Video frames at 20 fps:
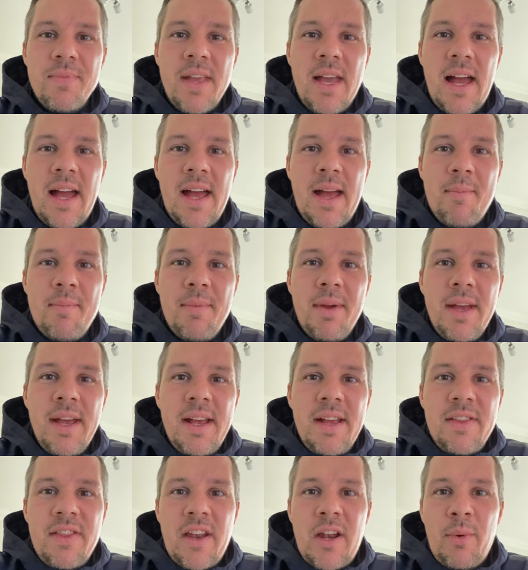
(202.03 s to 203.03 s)
Then
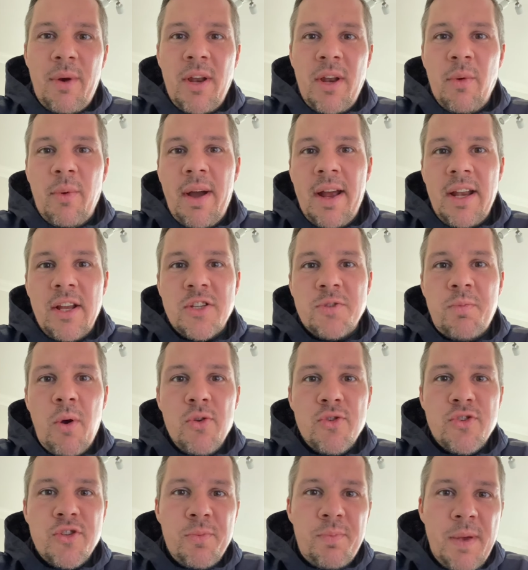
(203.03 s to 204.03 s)
I went away and I
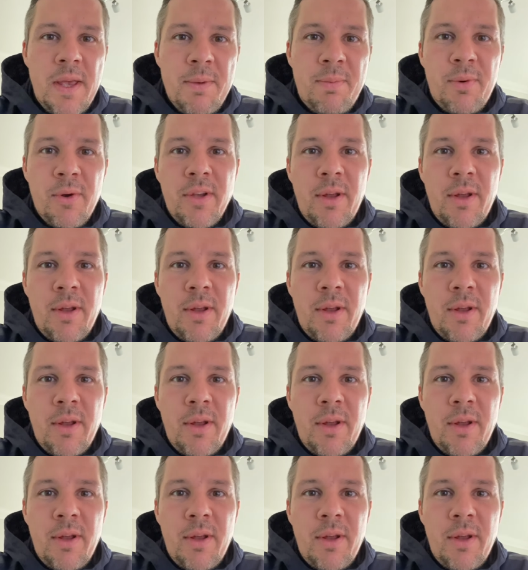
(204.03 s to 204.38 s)
spoke to people,